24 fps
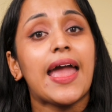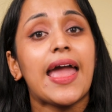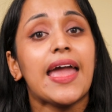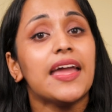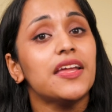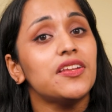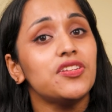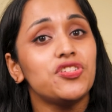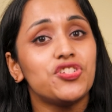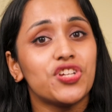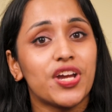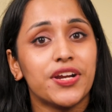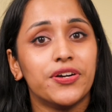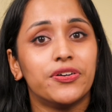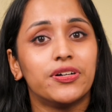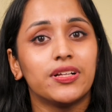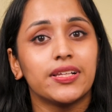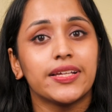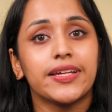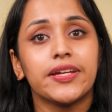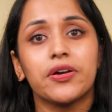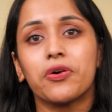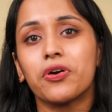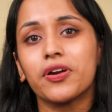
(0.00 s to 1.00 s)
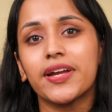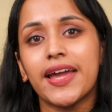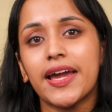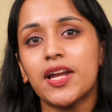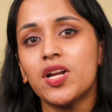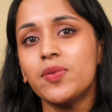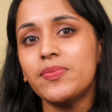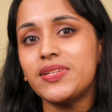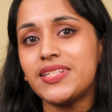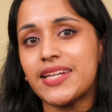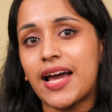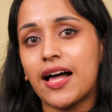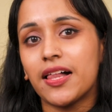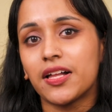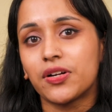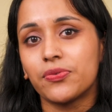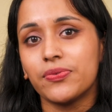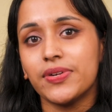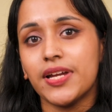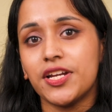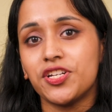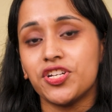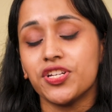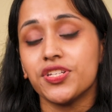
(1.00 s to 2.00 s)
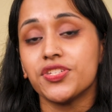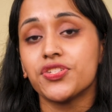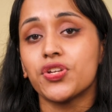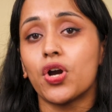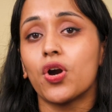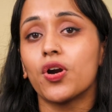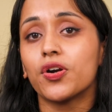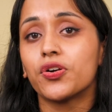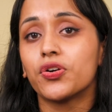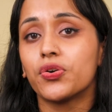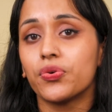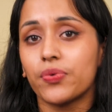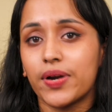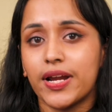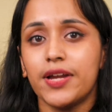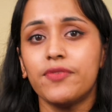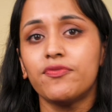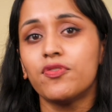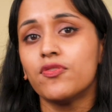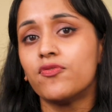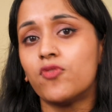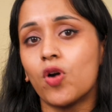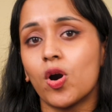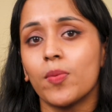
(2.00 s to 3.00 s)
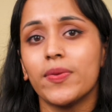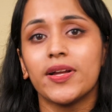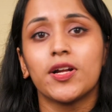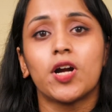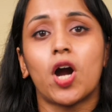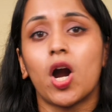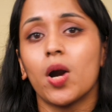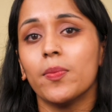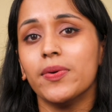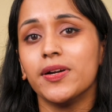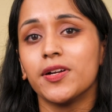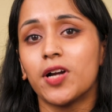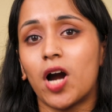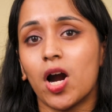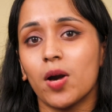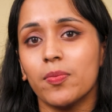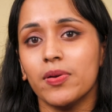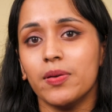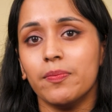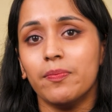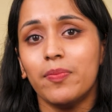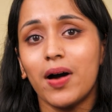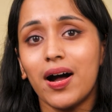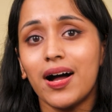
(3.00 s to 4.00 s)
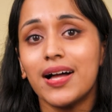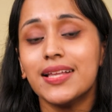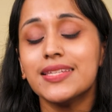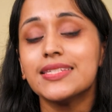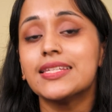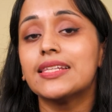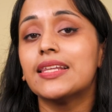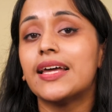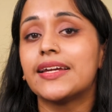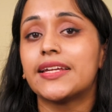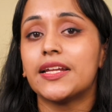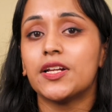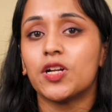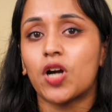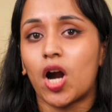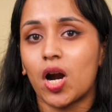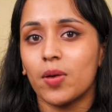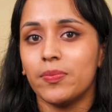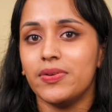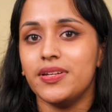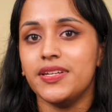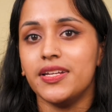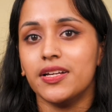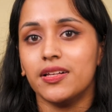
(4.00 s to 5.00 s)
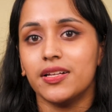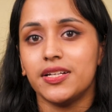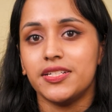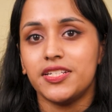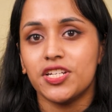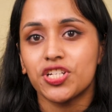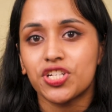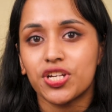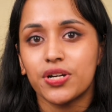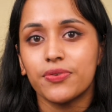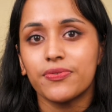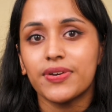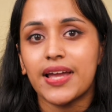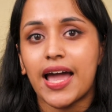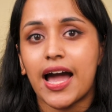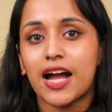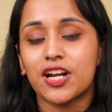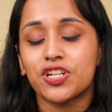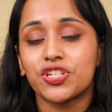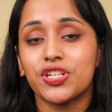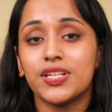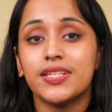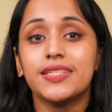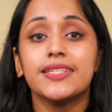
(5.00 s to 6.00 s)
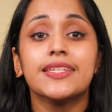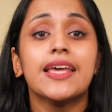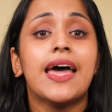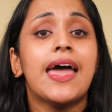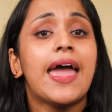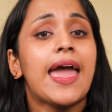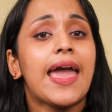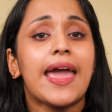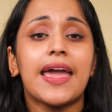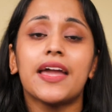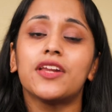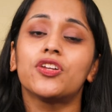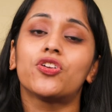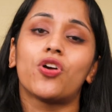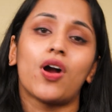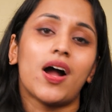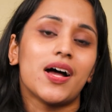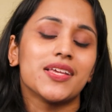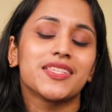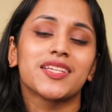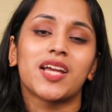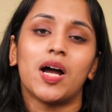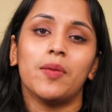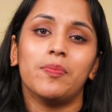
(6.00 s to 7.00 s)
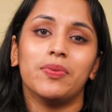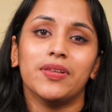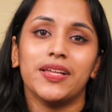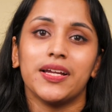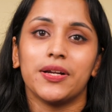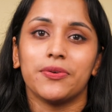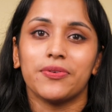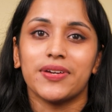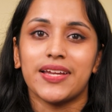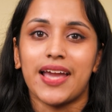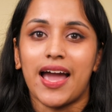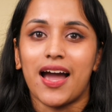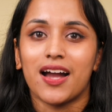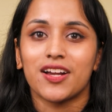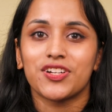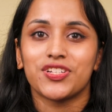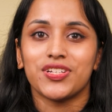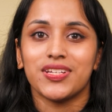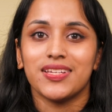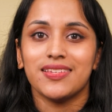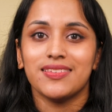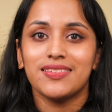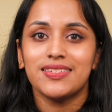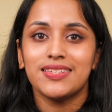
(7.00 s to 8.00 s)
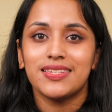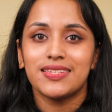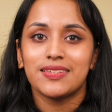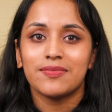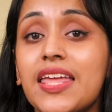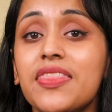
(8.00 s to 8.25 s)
And generally, organometallic reagents are great for forming carbon-carbon bonds like in carbonyl addition reactions and cross-coupling reactions.